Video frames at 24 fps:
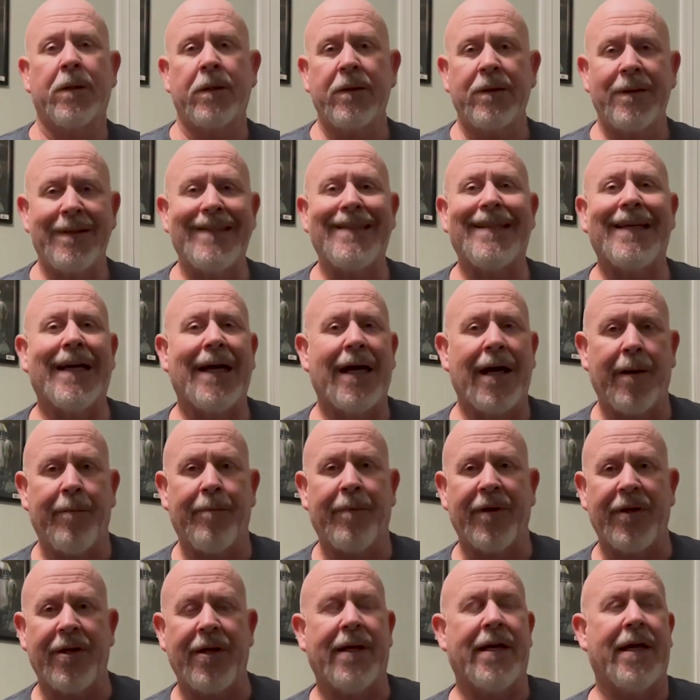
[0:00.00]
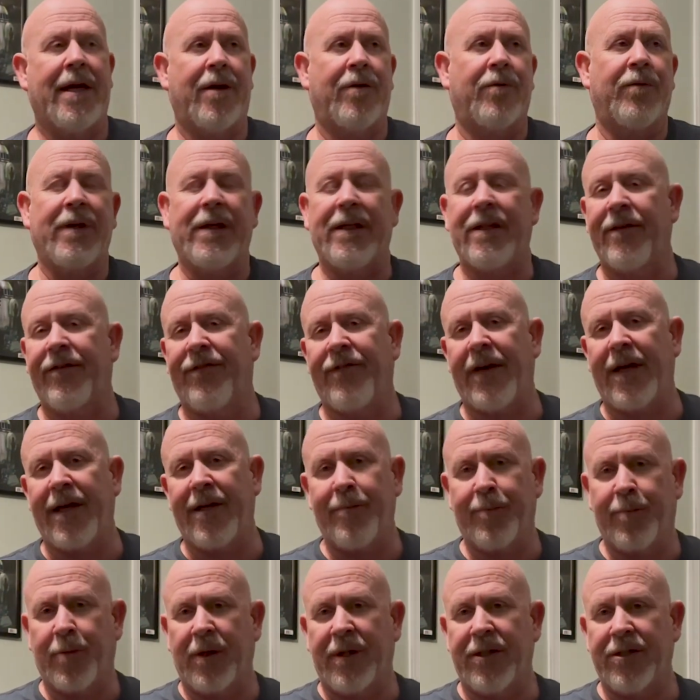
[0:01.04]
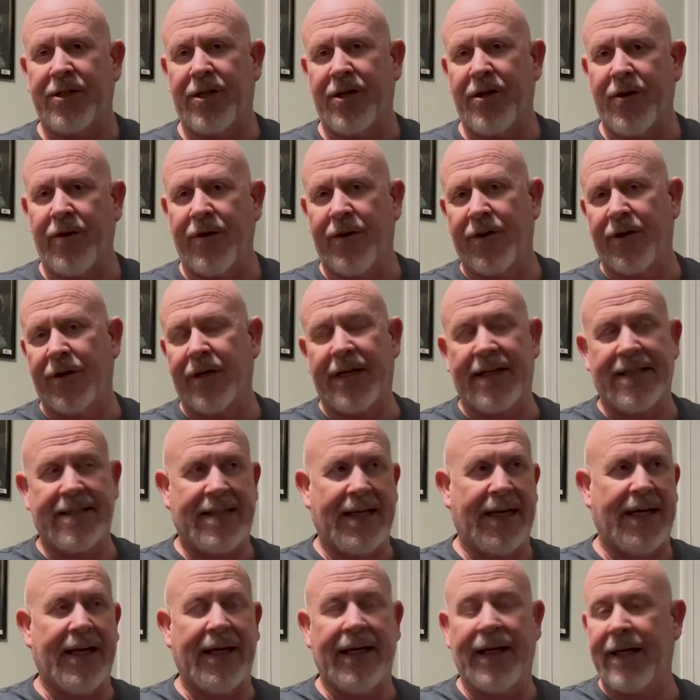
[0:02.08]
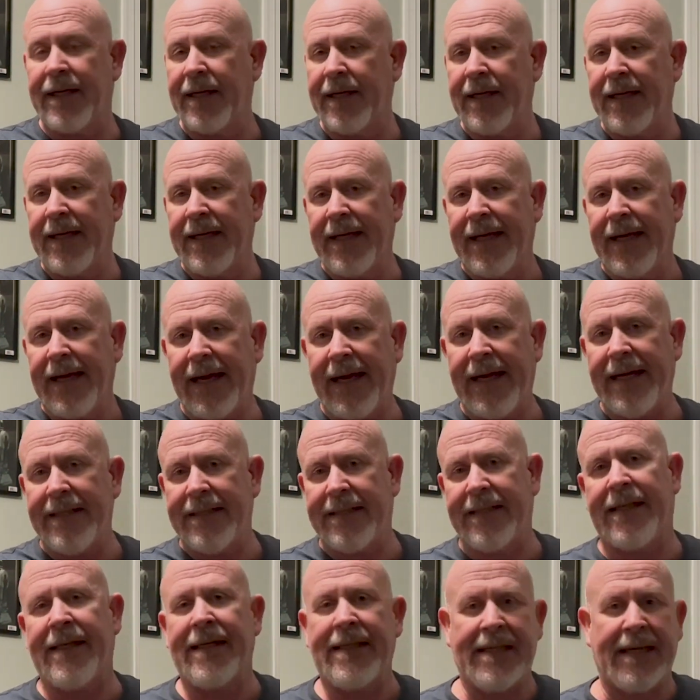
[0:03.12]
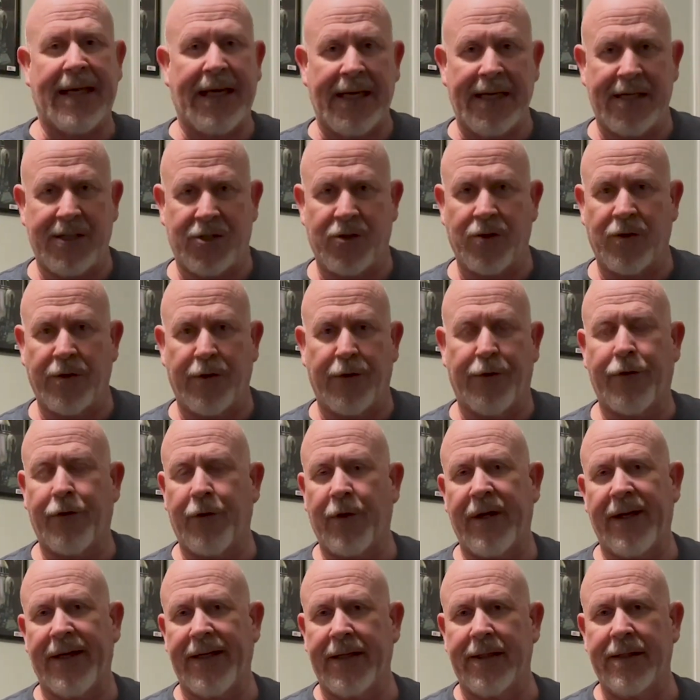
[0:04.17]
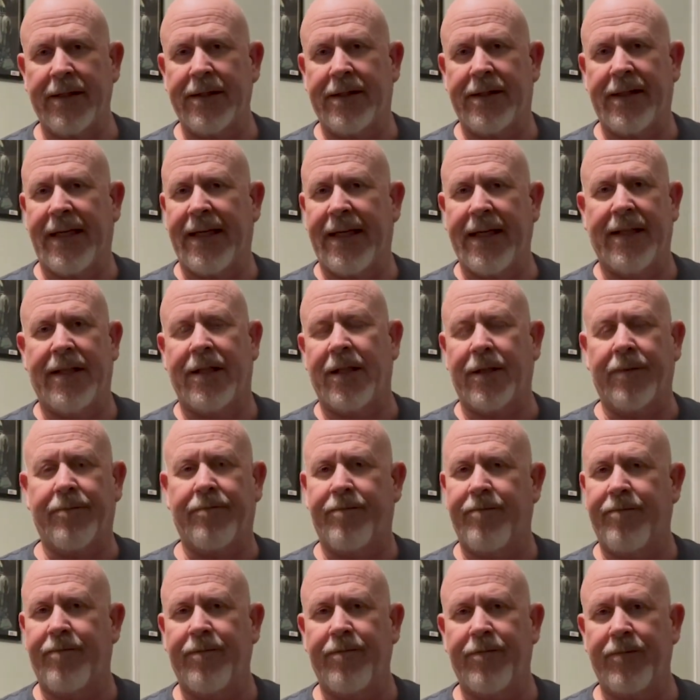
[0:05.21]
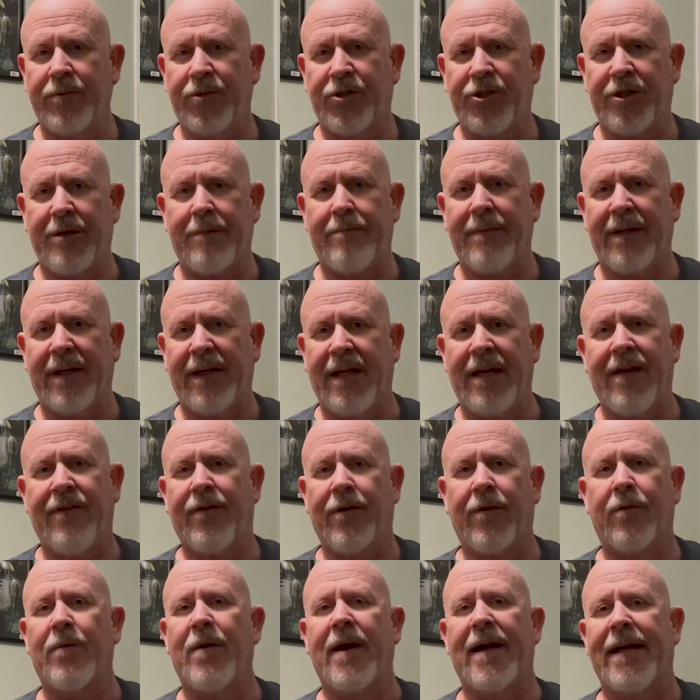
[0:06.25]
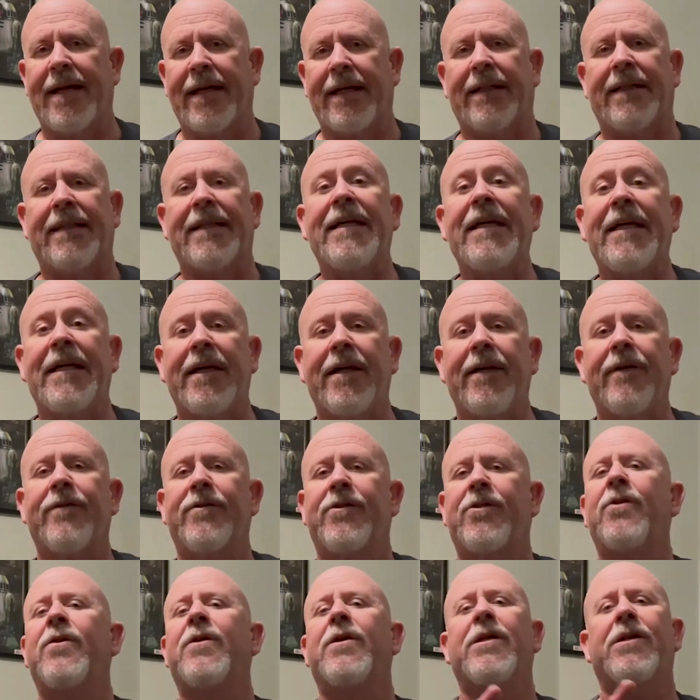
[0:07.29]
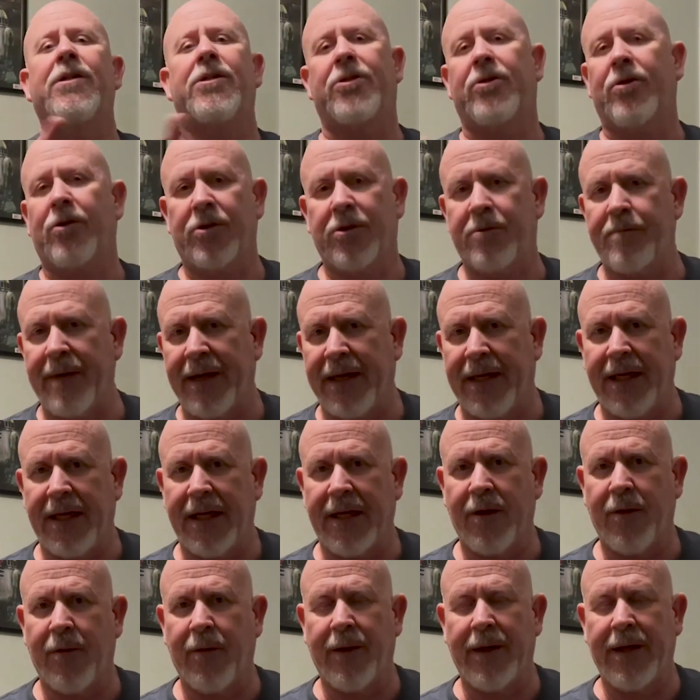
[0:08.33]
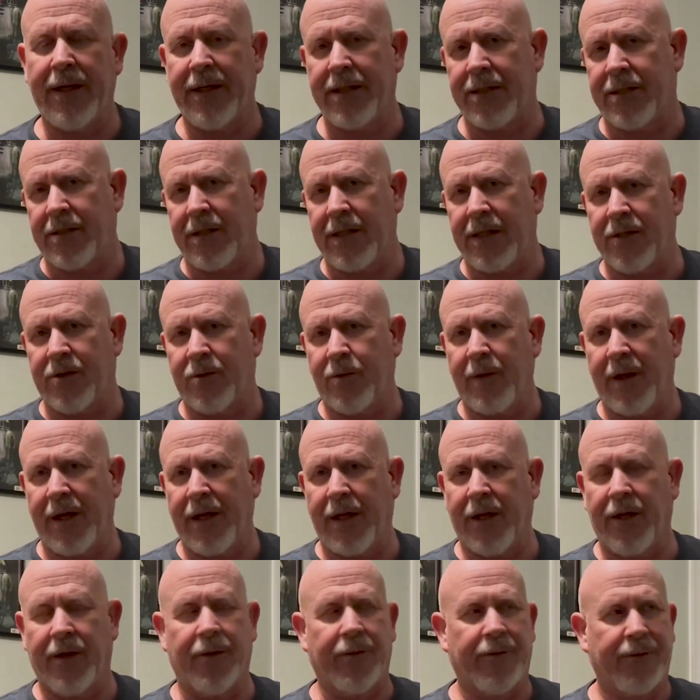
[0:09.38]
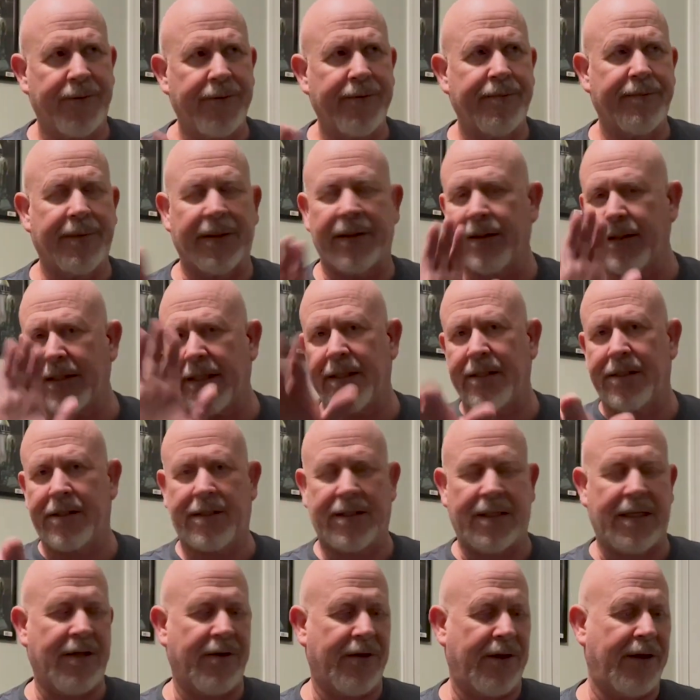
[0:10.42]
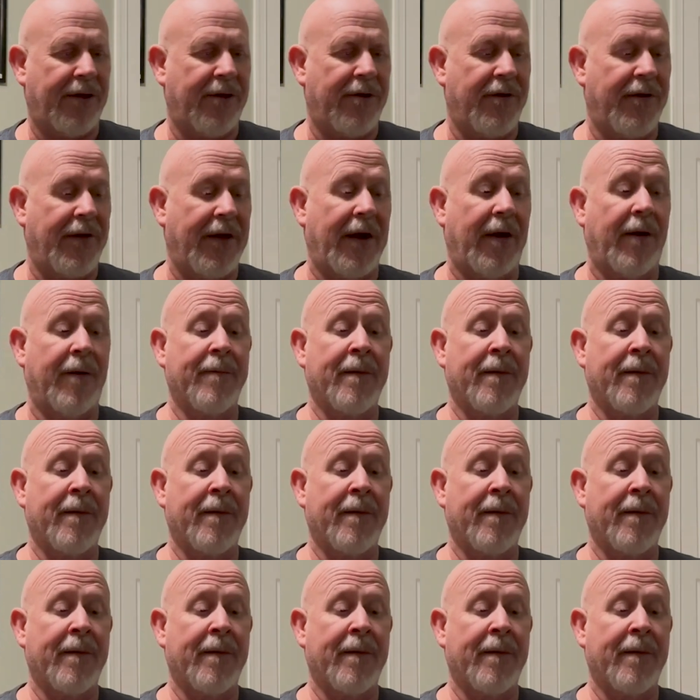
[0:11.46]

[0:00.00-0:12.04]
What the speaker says: Yeah, but you got to read the fine print to know they're going to take 18 days on the front end to get the shipment even ready to leave so that it starts making its way to you. But that's neither here nor there.